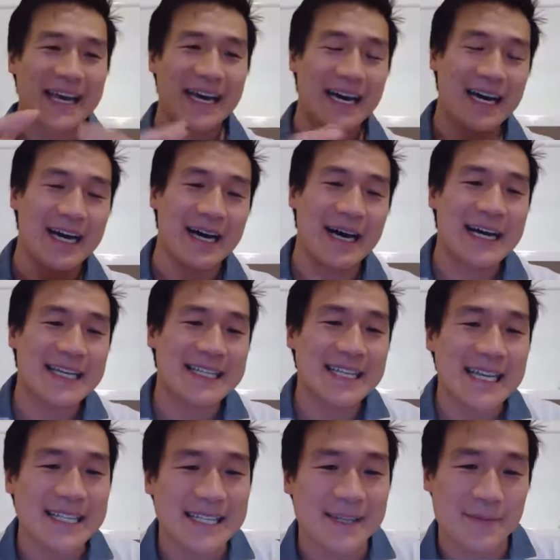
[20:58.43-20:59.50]
a
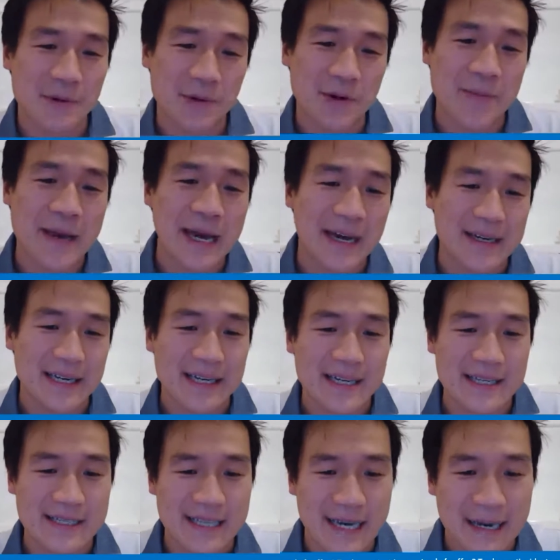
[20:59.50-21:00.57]
sensible amount
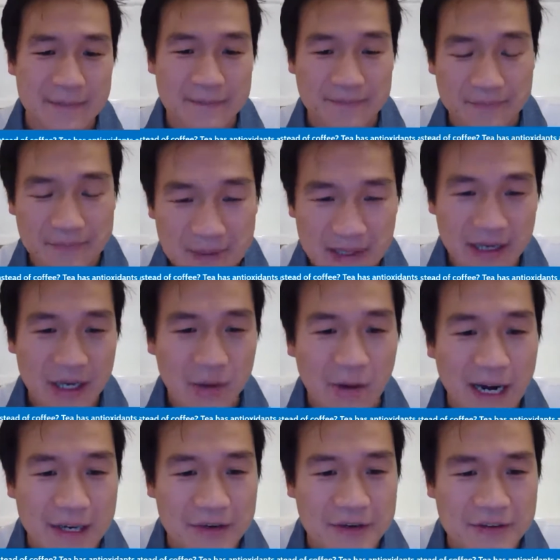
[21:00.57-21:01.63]
is
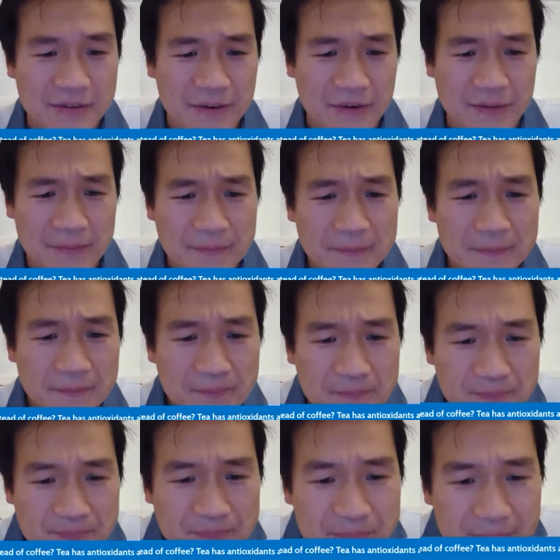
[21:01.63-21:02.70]
quite useful.
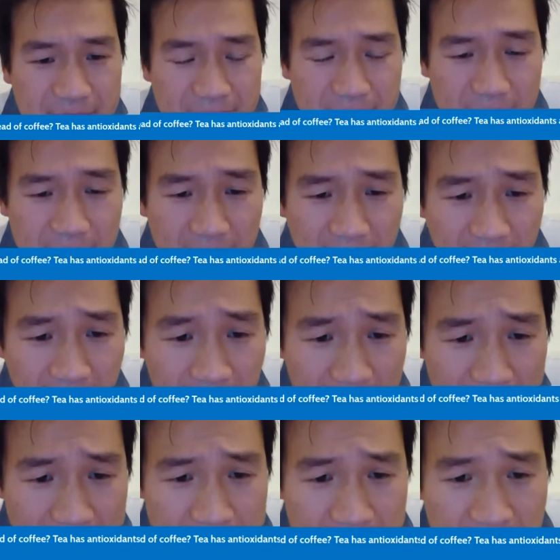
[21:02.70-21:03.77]

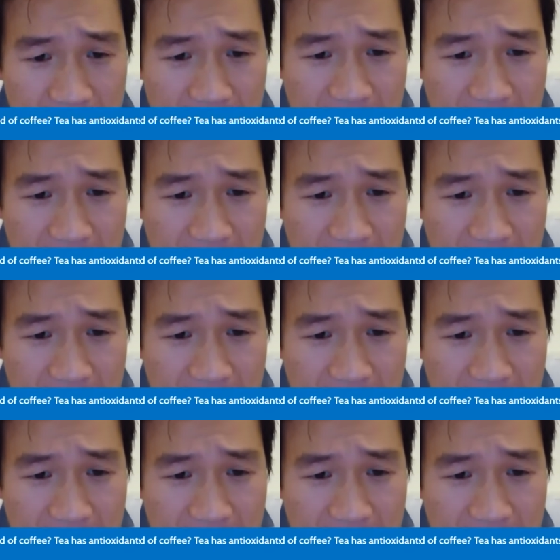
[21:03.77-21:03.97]
Can